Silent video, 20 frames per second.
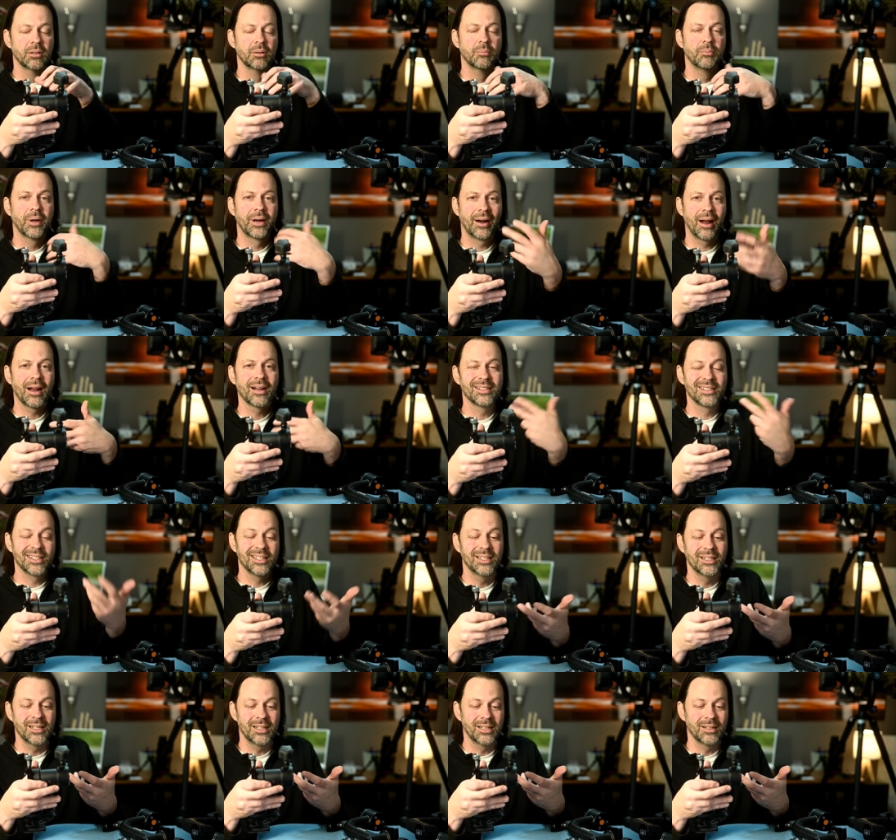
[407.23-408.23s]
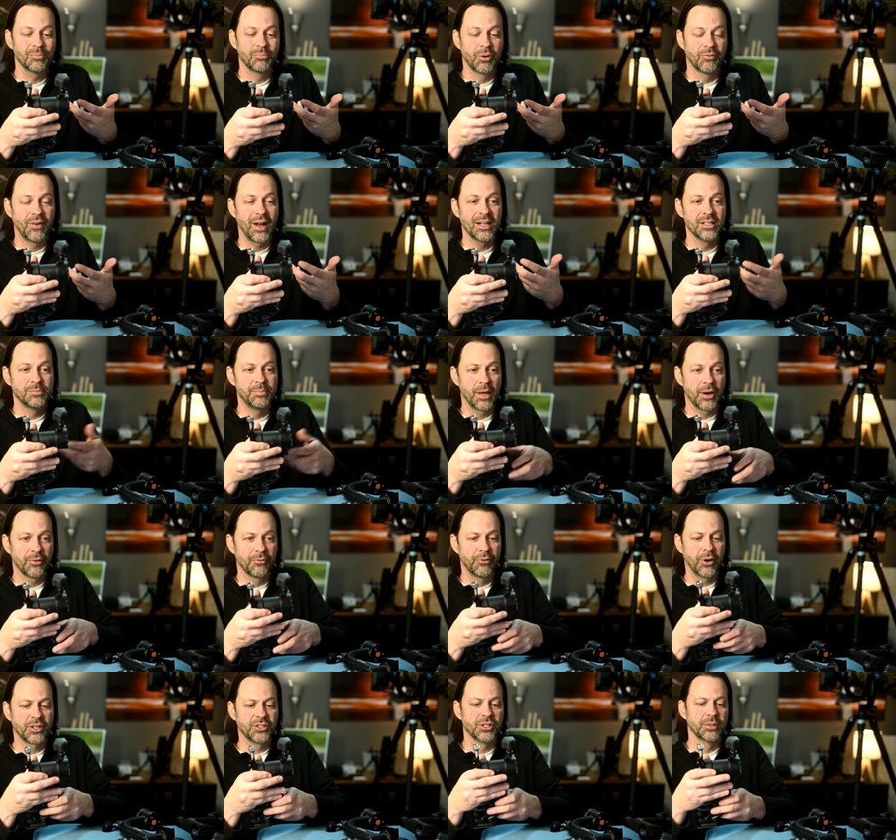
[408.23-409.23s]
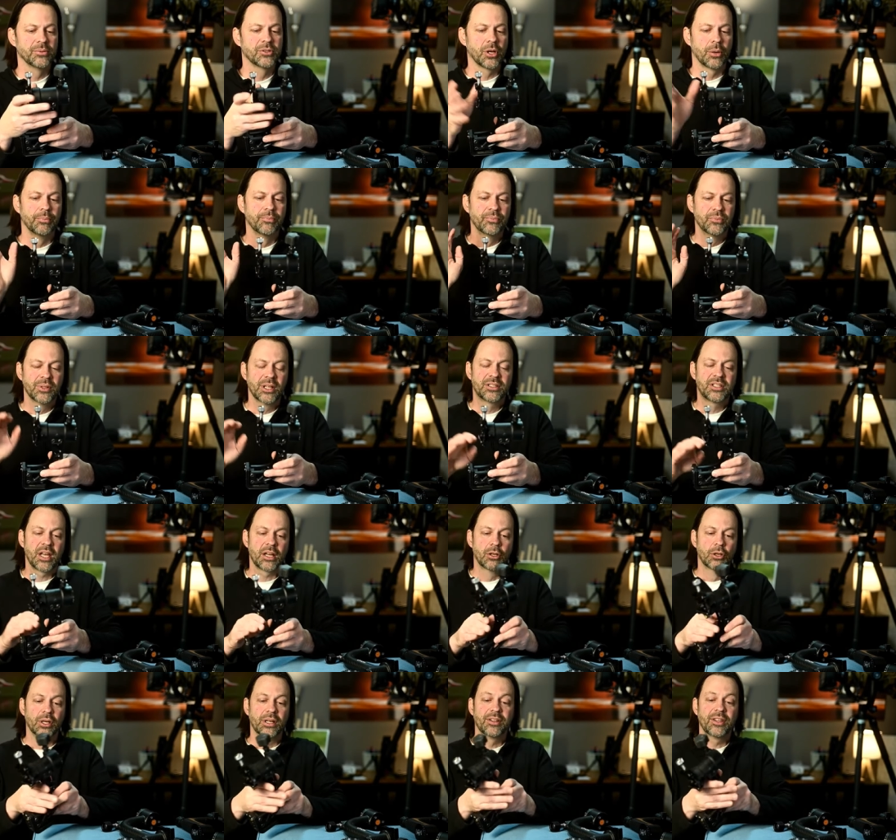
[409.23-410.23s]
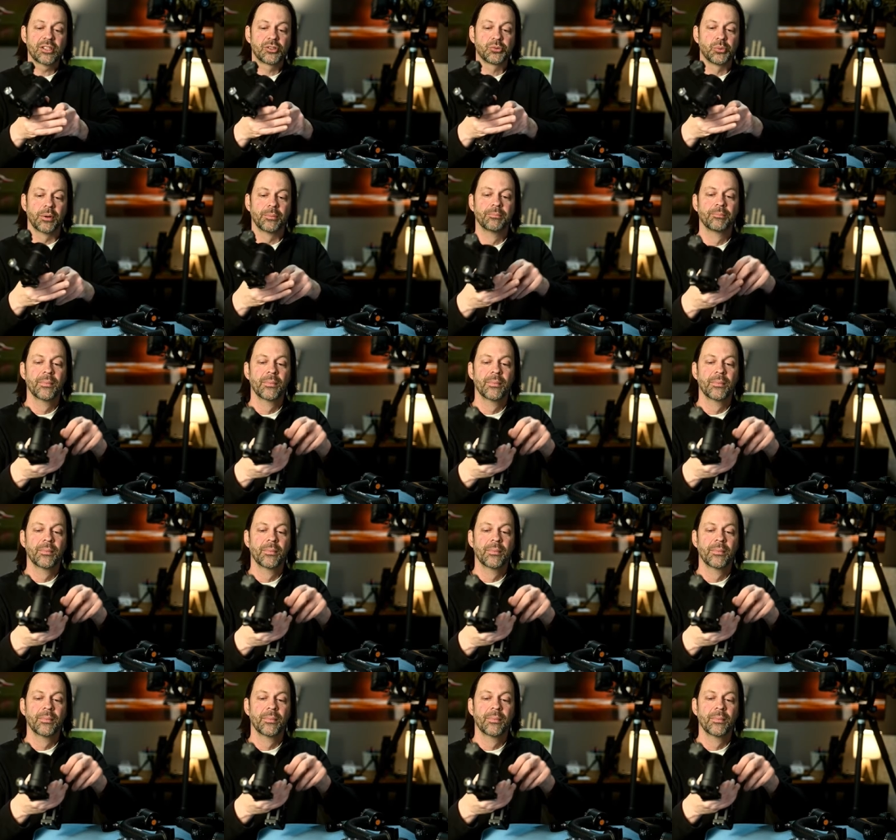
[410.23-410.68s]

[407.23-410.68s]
but it honestly provides better friction. So let's take a look at this one.